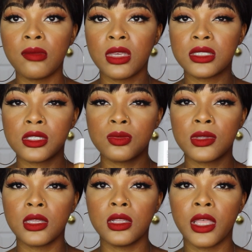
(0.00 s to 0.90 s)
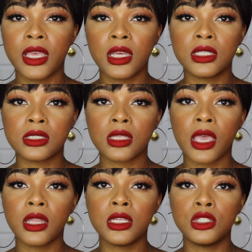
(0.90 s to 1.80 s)
mixed this with a
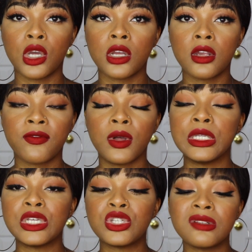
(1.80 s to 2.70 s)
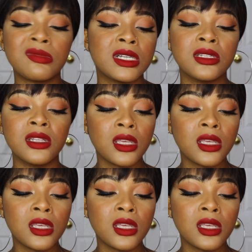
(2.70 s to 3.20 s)
slightly darker foundation, but